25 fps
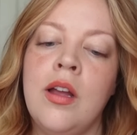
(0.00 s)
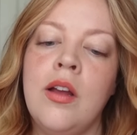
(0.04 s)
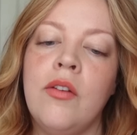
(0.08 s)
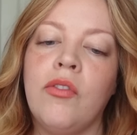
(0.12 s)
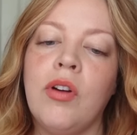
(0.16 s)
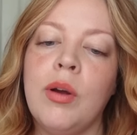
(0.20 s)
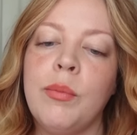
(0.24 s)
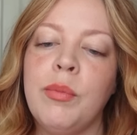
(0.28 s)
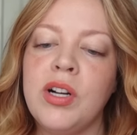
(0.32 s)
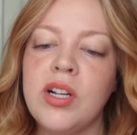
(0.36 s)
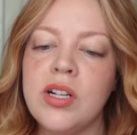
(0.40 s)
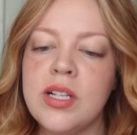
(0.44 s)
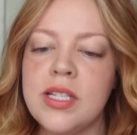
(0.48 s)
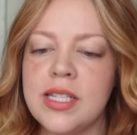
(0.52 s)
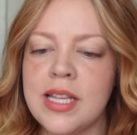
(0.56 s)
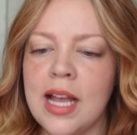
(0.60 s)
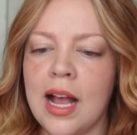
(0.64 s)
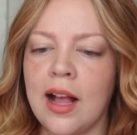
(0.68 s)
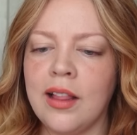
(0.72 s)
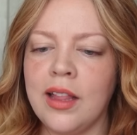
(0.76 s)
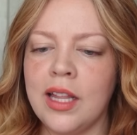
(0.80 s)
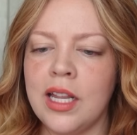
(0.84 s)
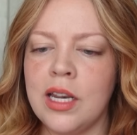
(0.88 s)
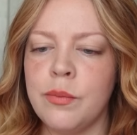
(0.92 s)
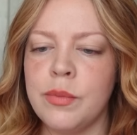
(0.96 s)
From her
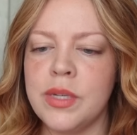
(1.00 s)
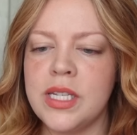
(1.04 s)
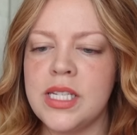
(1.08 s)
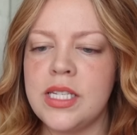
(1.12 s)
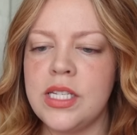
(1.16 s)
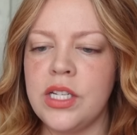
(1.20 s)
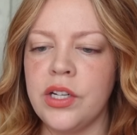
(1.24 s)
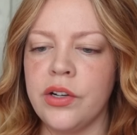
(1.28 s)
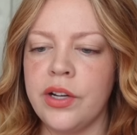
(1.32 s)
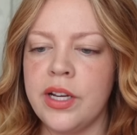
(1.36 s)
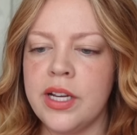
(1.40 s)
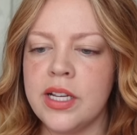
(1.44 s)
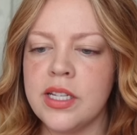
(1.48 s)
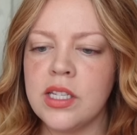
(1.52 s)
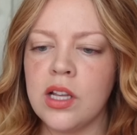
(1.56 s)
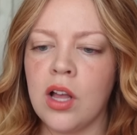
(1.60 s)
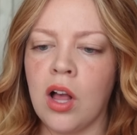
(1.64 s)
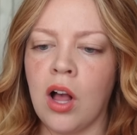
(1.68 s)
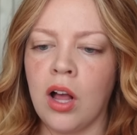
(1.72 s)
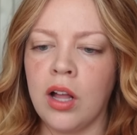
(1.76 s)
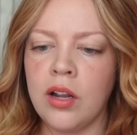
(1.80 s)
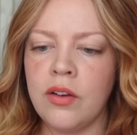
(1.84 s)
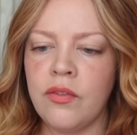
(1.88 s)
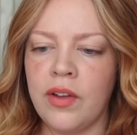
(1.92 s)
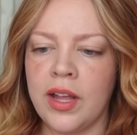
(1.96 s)
cell in a mysterious
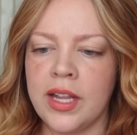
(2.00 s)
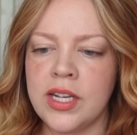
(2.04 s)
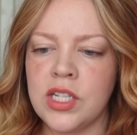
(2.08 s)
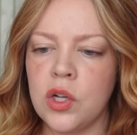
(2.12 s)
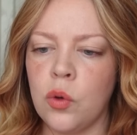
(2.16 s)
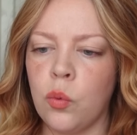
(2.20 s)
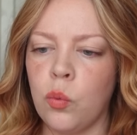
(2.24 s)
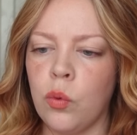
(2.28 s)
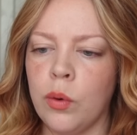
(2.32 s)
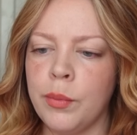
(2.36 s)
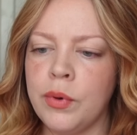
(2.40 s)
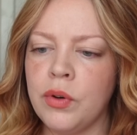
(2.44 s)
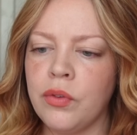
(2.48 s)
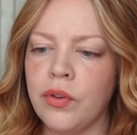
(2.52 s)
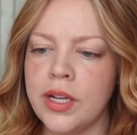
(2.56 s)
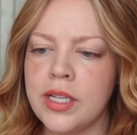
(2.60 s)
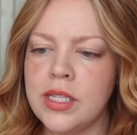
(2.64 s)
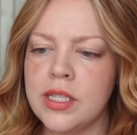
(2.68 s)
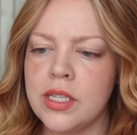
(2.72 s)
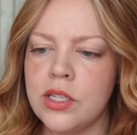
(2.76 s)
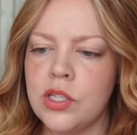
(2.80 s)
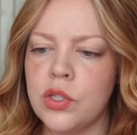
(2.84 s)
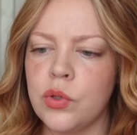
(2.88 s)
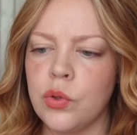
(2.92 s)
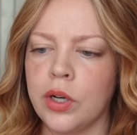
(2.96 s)
convent, a woman
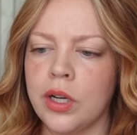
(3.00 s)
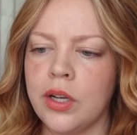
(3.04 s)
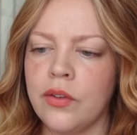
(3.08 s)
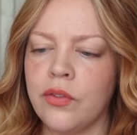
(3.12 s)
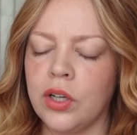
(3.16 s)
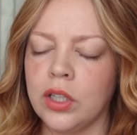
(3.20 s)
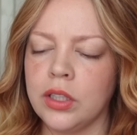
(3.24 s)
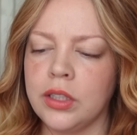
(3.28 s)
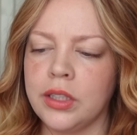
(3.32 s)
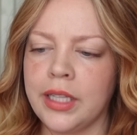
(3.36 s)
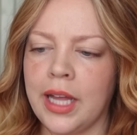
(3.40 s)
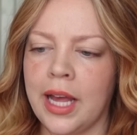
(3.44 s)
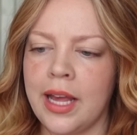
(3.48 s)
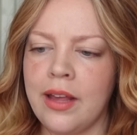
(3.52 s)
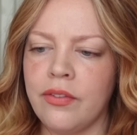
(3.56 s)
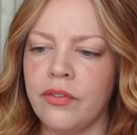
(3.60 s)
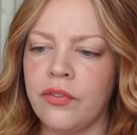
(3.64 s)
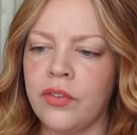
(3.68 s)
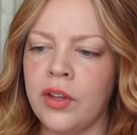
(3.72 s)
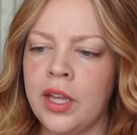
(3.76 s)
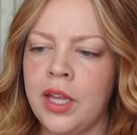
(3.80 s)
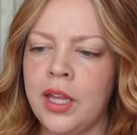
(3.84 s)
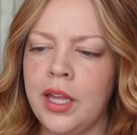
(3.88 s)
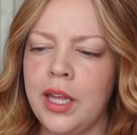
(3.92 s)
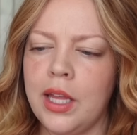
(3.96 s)
writes the story of her
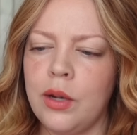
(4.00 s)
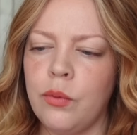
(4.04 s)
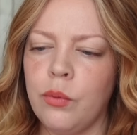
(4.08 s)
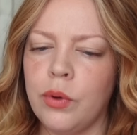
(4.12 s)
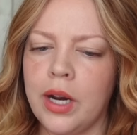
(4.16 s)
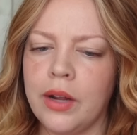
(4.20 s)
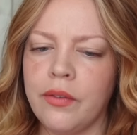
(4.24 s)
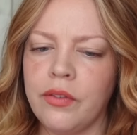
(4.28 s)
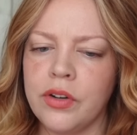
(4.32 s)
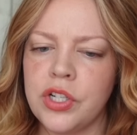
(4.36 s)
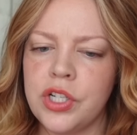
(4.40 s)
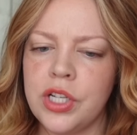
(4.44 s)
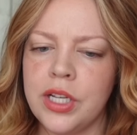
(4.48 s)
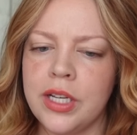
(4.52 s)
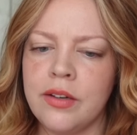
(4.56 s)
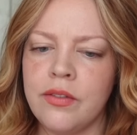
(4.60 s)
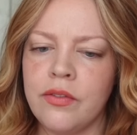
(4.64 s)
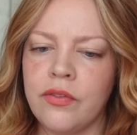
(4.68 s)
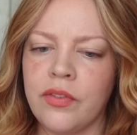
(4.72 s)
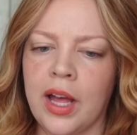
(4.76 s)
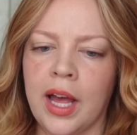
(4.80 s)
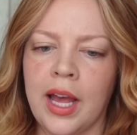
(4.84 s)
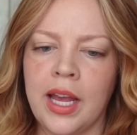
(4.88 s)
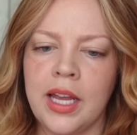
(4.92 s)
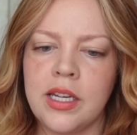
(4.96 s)
life in whatever she can
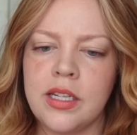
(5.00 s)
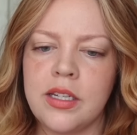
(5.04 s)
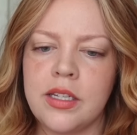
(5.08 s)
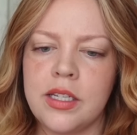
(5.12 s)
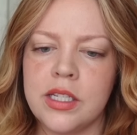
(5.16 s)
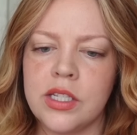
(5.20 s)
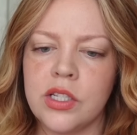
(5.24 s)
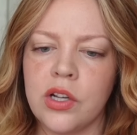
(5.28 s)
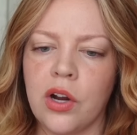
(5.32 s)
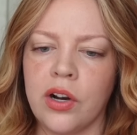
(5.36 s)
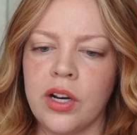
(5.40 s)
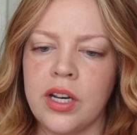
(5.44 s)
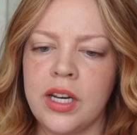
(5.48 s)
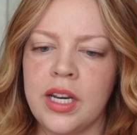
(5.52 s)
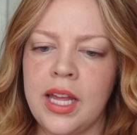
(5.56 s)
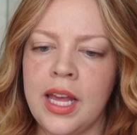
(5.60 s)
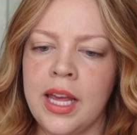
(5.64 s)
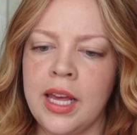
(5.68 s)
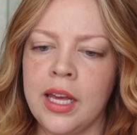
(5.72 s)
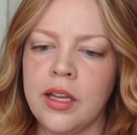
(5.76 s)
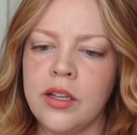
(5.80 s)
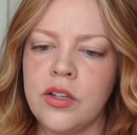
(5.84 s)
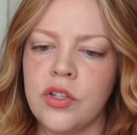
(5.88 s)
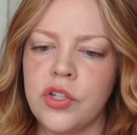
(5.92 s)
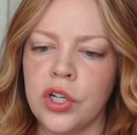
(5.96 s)
find, discarded
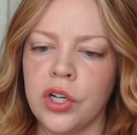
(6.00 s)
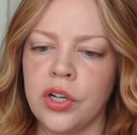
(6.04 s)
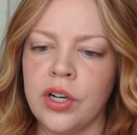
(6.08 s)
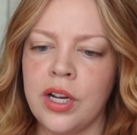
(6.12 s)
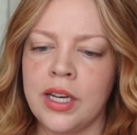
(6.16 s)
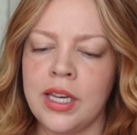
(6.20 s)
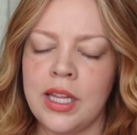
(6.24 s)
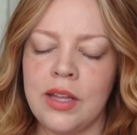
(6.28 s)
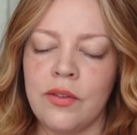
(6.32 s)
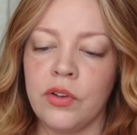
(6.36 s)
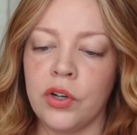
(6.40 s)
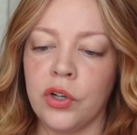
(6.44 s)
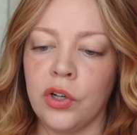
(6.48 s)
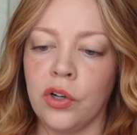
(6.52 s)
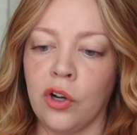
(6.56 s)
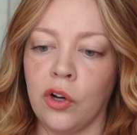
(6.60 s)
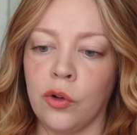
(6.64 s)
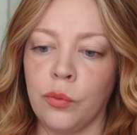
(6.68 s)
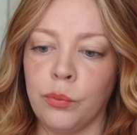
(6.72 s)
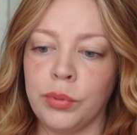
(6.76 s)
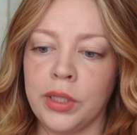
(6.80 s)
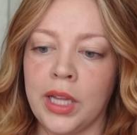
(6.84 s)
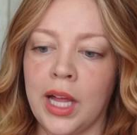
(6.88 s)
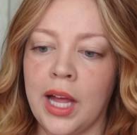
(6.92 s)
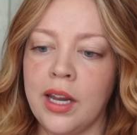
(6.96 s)
ink, dirt, and even her
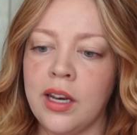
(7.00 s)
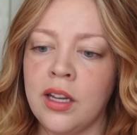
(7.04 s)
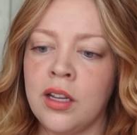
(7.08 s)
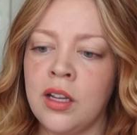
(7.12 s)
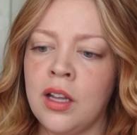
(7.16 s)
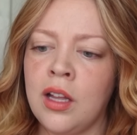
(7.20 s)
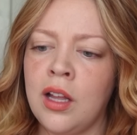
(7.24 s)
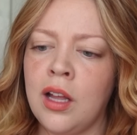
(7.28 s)
own blood.